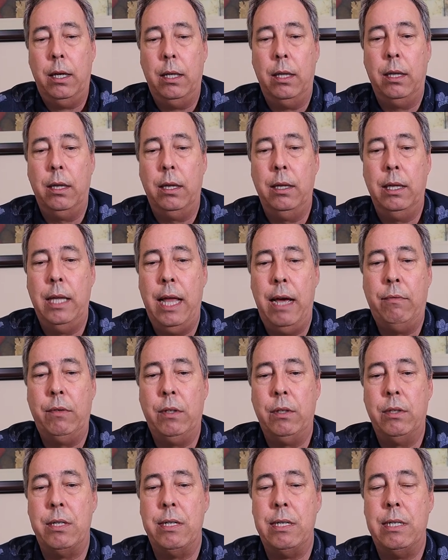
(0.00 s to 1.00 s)

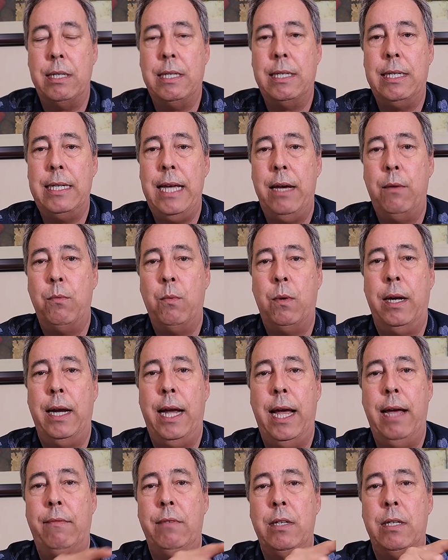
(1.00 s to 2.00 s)
level to set. What I
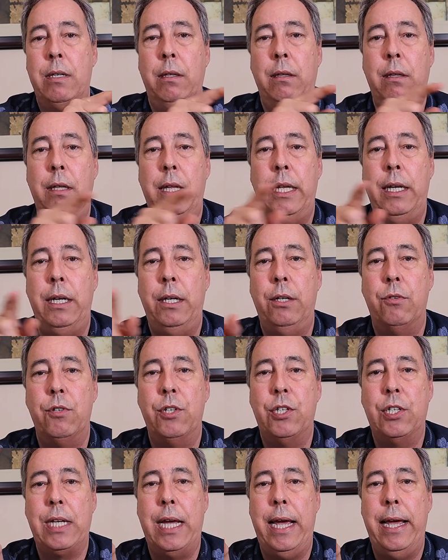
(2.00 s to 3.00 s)
have is a linear
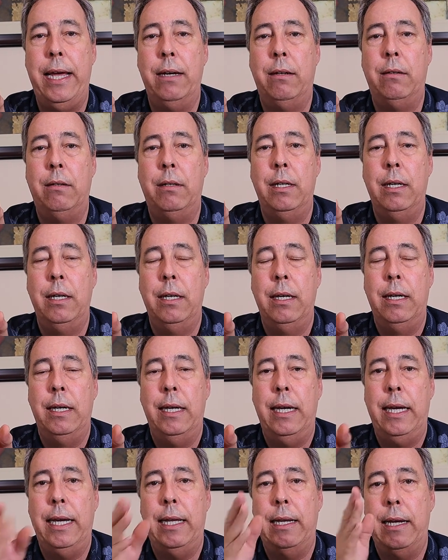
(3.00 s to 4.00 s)
scale,
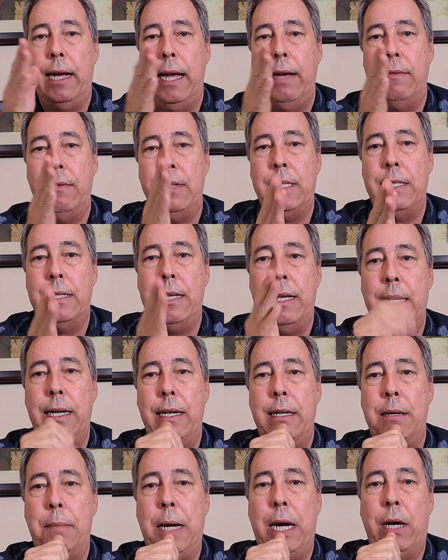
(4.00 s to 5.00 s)
and I have it set
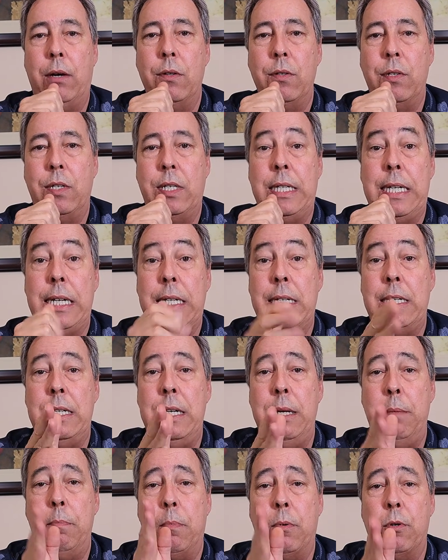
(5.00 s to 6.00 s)
at about
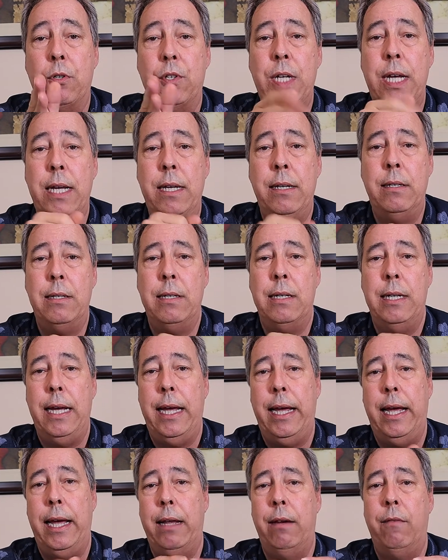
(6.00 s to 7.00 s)
60%.
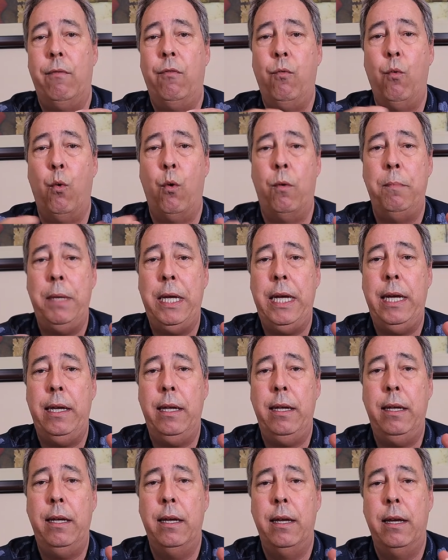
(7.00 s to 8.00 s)
And for
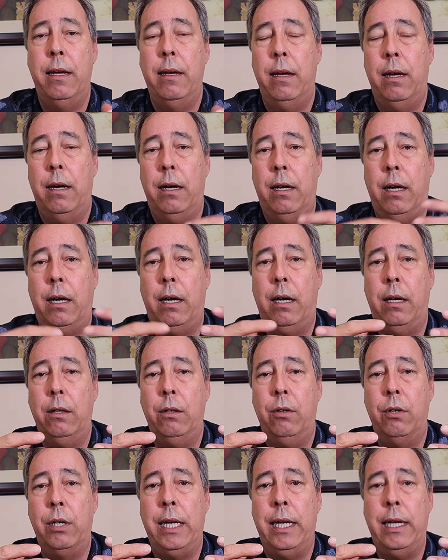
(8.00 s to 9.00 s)
me,
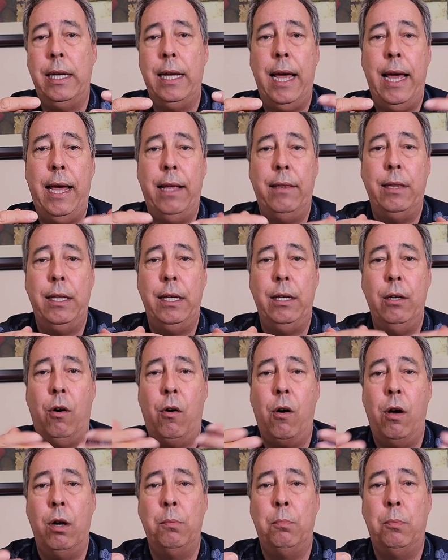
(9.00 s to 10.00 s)
looking at the
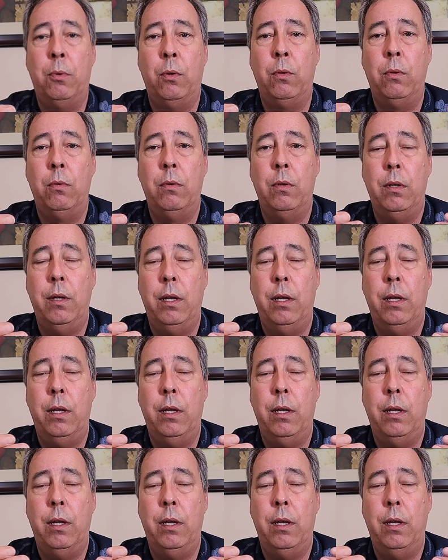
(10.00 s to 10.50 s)
audible,